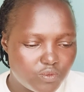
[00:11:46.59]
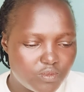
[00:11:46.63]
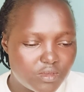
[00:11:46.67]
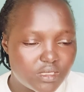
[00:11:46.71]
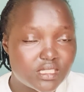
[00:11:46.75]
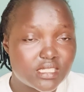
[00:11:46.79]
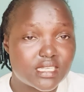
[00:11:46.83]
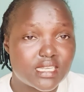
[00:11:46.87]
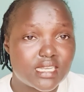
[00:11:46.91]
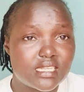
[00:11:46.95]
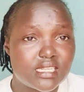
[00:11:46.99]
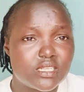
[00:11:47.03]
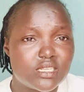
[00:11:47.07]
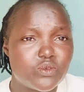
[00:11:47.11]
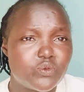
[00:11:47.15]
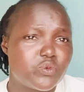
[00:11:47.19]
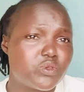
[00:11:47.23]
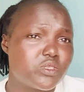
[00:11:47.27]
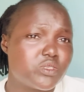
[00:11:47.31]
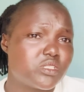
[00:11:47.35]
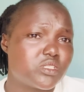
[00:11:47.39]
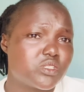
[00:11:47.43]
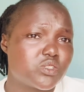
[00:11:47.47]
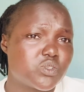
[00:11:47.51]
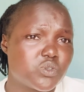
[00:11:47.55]
basically,
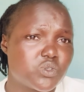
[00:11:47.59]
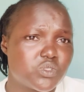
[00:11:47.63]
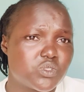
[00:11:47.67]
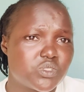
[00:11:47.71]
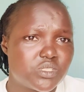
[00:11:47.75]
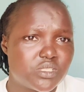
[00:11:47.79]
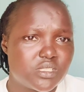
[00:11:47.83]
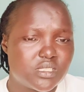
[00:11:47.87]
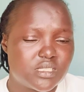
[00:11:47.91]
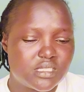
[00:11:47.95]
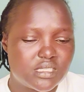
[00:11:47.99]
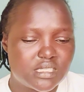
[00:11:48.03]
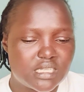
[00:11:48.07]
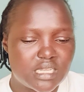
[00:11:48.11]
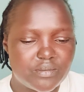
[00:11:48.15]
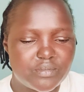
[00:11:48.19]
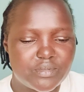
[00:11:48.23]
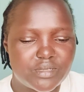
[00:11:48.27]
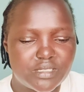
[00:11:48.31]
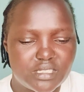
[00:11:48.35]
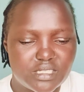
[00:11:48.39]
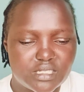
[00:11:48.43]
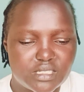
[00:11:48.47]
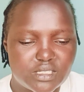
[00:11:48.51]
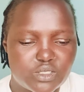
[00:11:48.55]
which caused
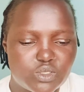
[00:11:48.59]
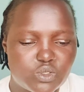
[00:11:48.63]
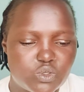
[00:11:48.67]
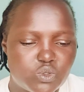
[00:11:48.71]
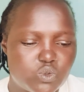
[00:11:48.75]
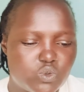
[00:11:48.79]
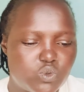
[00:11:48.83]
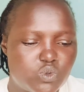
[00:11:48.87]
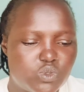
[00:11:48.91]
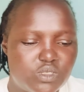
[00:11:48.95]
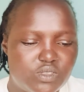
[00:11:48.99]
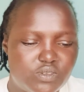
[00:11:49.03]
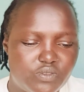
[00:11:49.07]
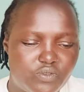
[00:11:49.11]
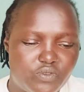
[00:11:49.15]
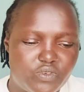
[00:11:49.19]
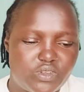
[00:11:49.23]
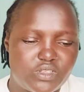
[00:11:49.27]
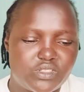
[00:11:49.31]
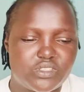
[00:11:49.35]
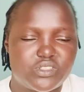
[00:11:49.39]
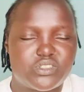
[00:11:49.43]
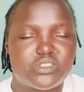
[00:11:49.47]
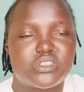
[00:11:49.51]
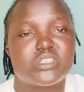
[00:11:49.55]
damages to
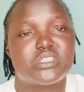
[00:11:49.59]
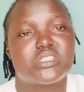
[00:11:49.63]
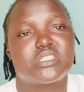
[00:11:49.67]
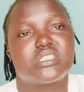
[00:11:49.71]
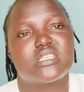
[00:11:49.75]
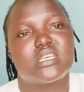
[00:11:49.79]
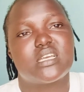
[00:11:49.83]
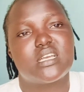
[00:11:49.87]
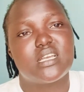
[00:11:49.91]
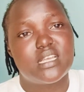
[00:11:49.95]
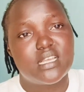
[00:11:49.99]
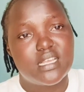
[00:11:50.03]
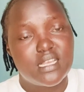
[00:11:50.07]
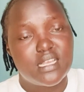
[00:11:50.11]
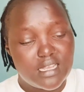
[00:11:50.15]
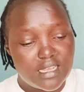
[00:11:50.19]
infrastructure,